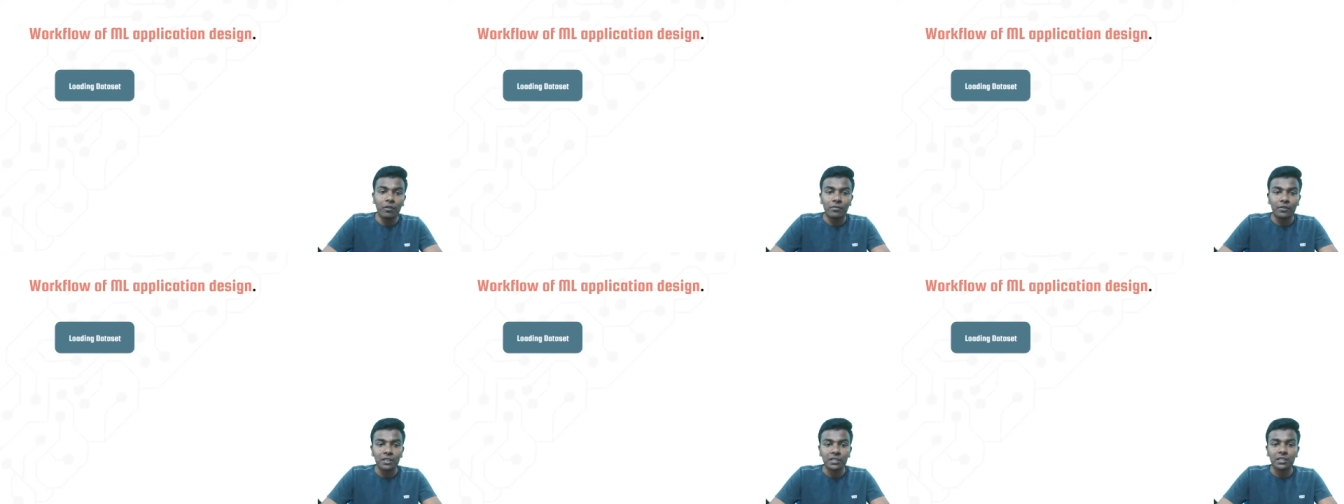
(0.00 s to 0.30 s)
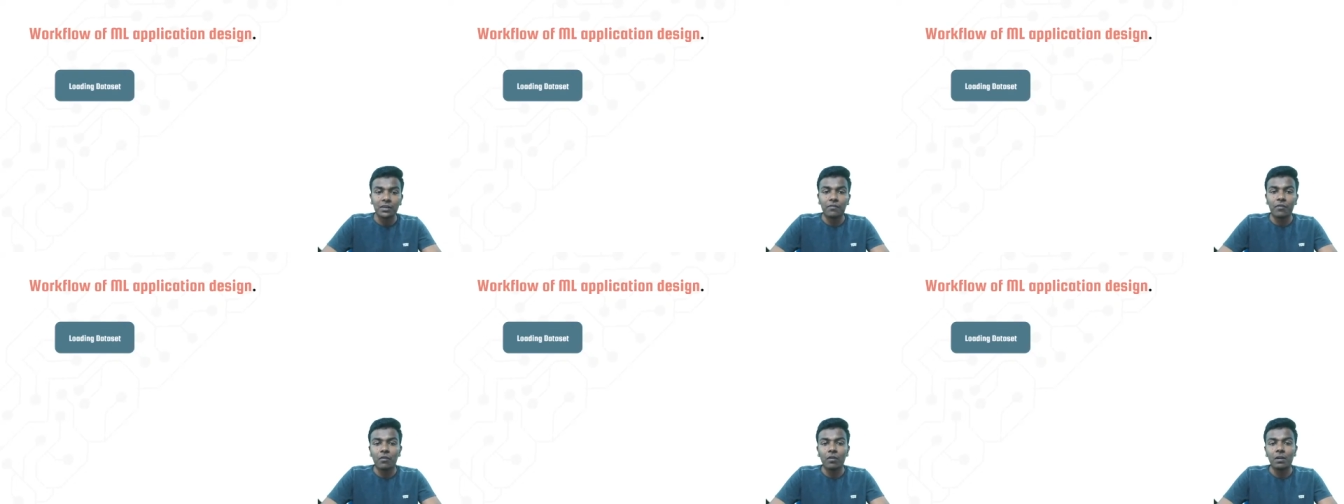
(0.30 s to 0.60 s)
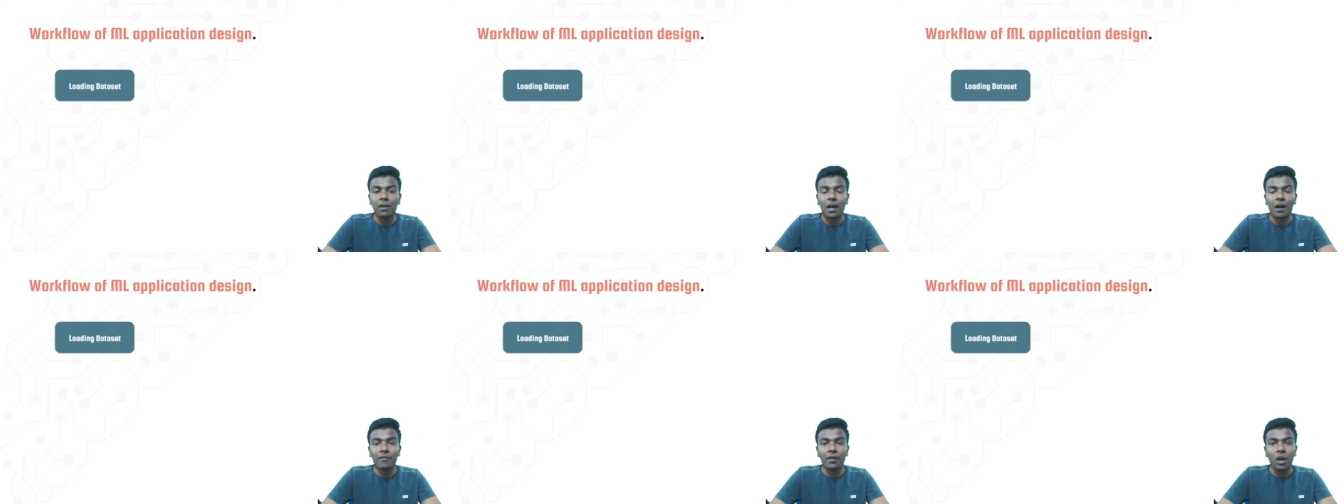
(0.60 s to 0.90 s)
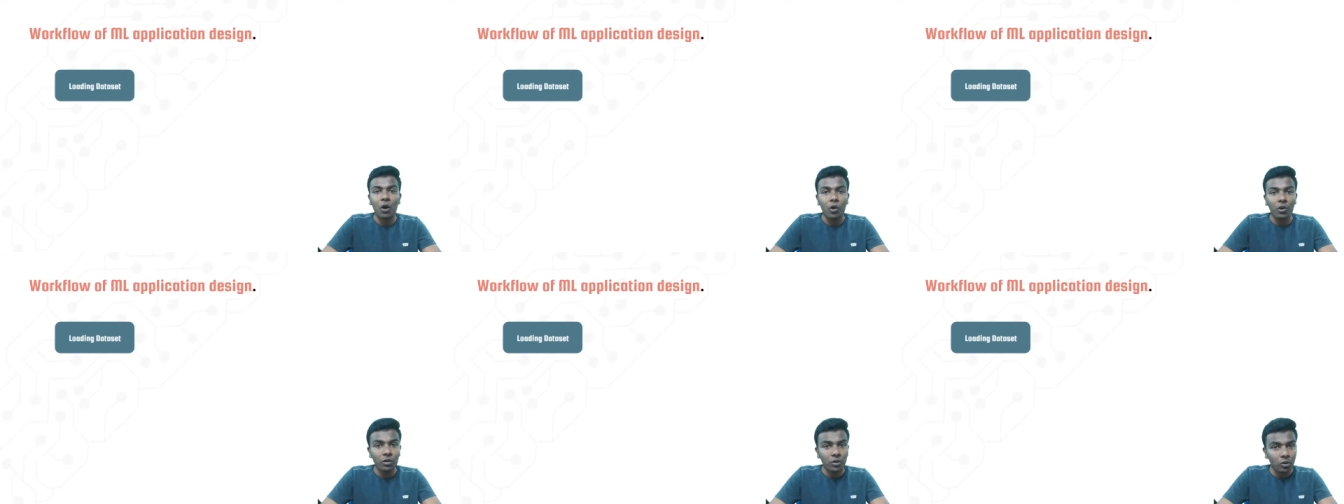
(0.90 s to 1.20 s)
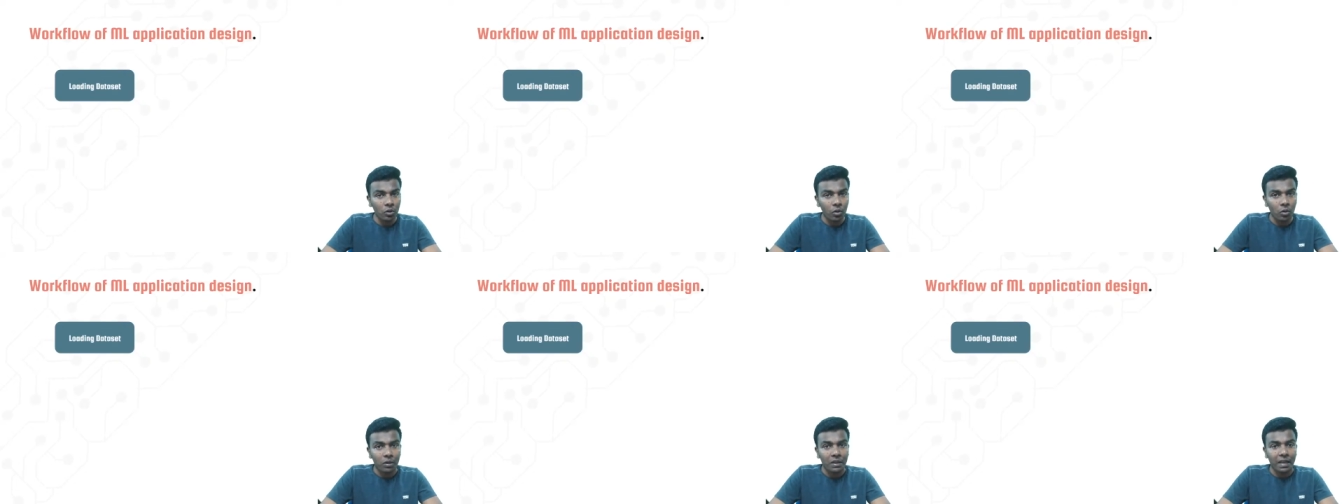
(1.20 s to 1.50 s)
first of all we are going to
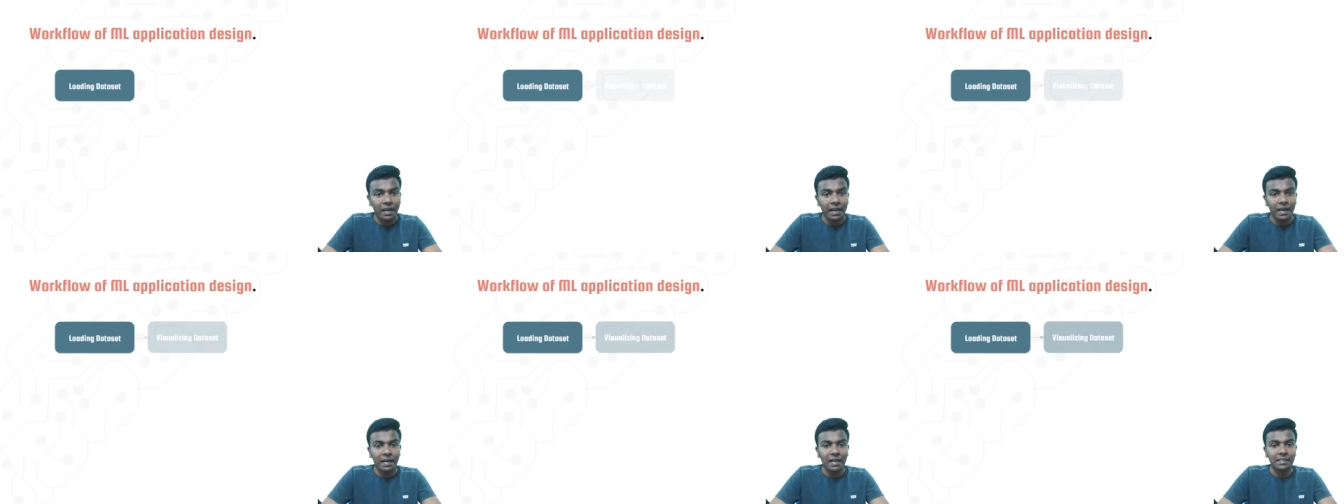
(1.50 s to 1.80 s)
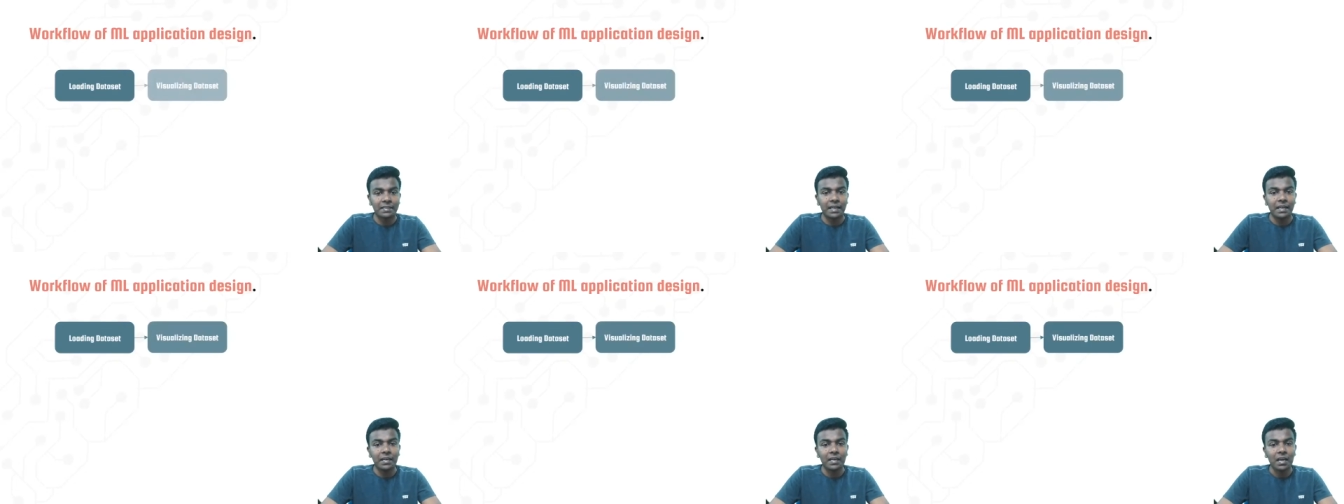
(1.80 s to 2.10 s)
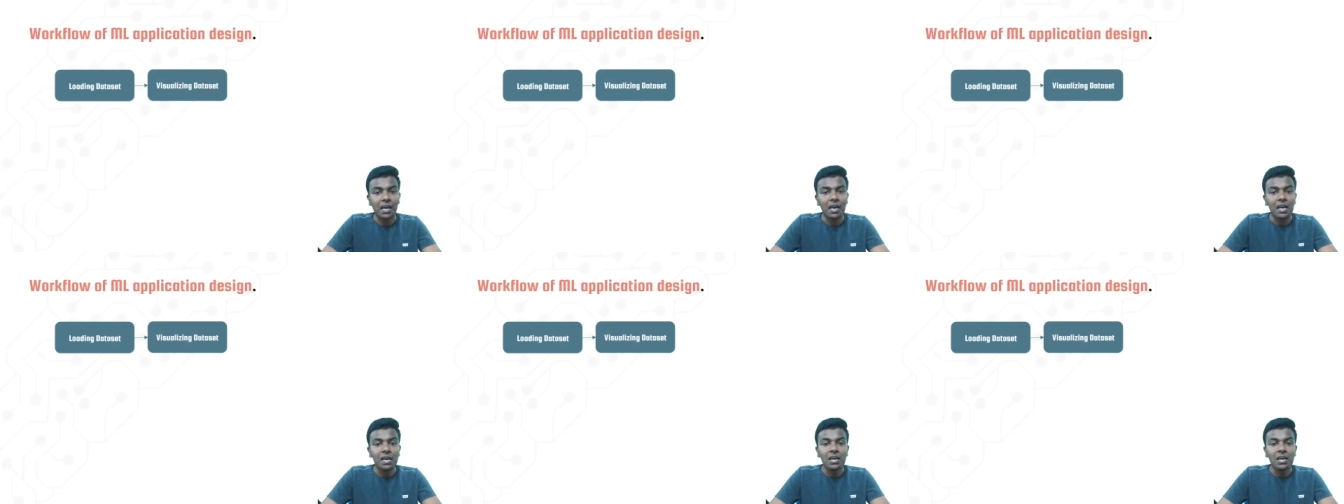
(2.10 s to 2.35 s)
load the data set.